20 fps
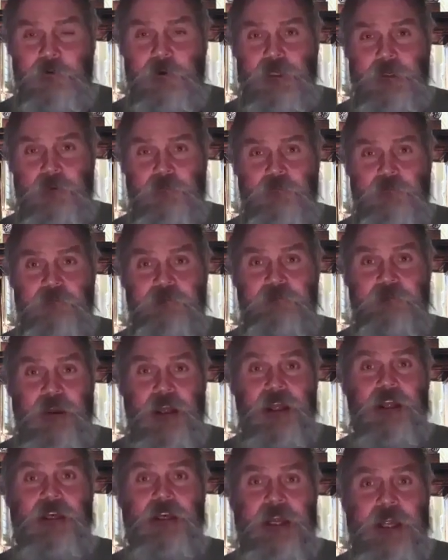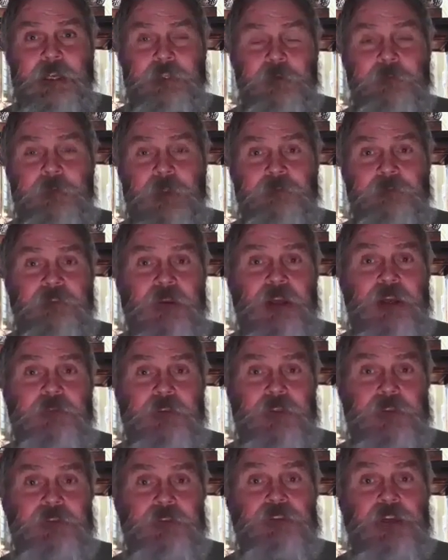and then we, we finally,
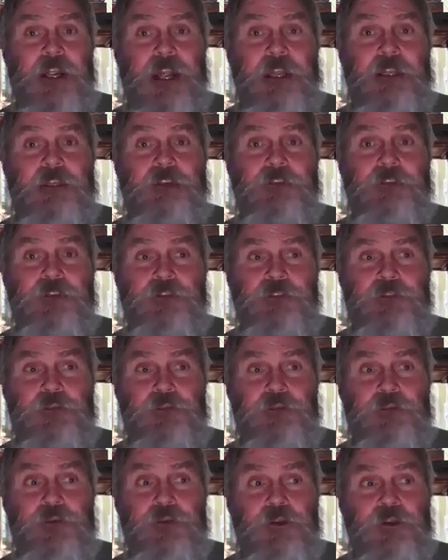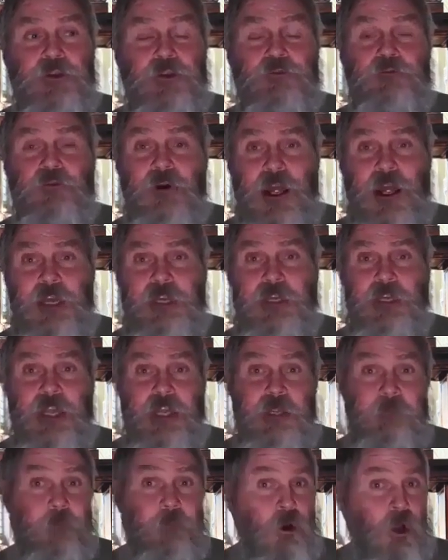after about five years, got to
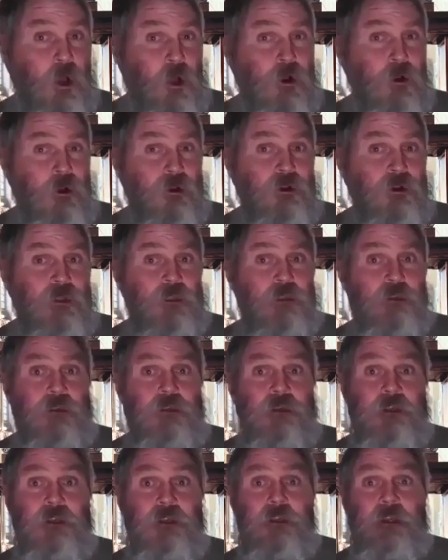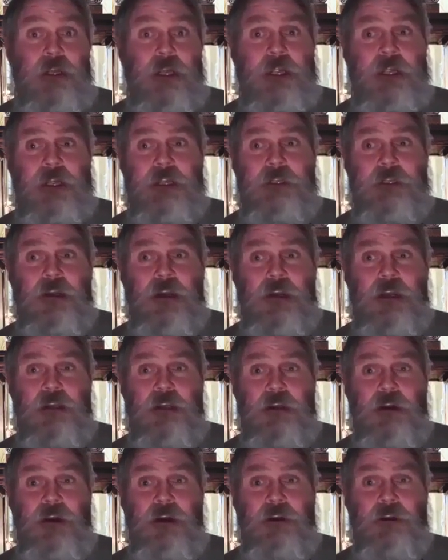writing a blog.
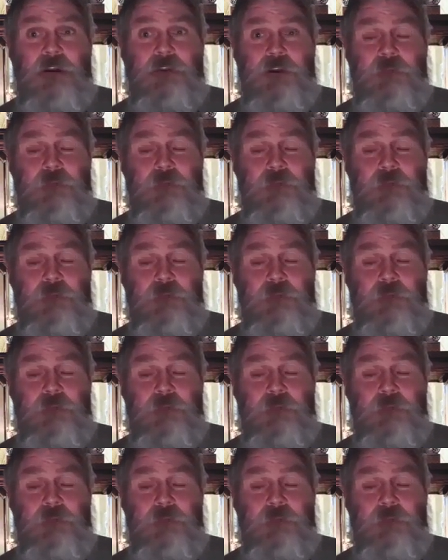And